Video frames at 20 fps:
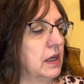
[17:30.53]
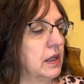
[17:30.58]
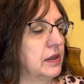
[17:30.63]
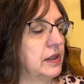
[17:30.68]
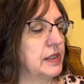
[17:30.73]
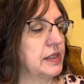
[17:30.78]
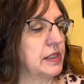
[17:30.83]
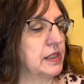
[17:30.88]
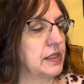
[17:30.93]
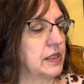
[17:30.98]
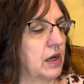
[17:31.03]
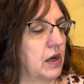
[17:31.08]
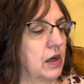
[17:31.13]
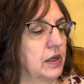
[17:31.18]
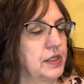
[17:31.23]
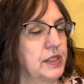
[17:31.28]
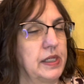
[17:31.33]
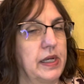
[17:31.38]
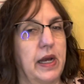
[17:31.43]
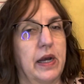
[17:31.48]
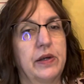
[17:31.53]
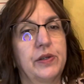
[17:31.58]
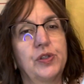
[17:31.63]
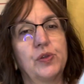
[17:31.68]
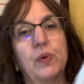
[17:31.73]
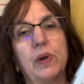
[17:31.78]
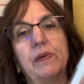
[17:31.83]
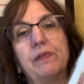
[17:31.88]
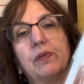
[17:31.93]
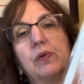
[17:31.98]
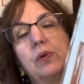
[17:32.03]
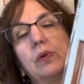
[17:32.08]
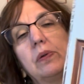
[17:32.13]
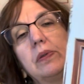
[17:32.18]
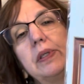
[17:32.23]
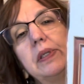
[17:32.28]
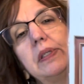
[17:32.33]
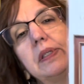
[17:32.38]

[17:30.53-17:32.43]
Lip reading: This is the Artsy Housewife Golden